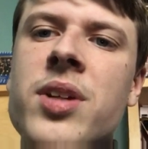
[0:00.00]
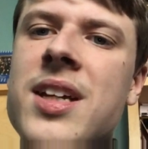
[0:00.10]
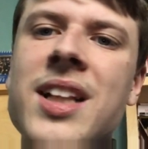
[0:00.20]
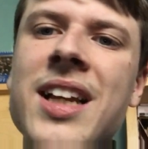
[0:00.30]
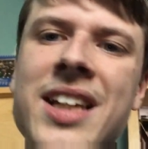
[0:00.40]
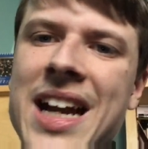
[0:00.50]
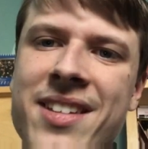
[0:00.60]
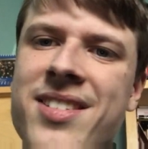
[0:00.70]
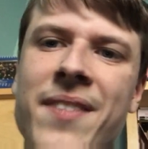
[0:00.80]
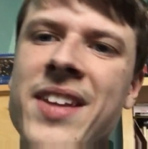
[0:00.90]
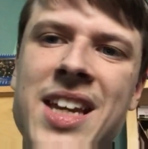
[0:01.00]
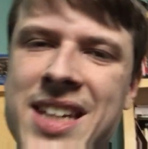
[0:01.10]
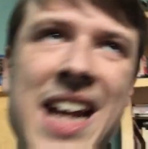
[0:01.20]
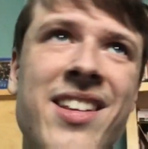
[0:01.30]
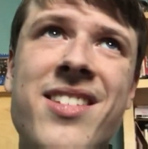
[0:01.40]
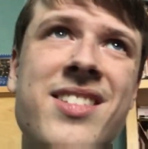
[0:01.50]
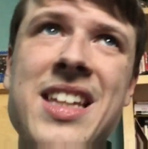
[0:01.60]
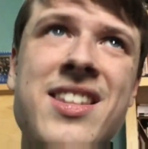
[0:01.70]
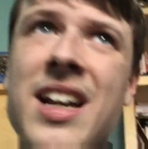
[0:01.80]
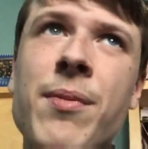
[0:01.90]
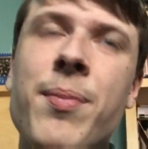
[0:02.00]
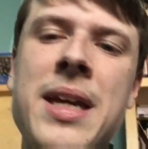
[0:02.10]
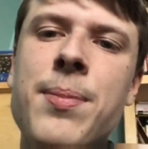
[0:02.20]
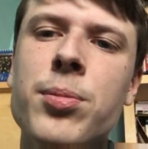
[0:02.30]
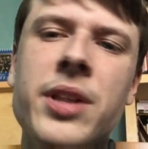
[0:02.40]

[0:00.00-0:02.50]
he clearly has something against these type of people,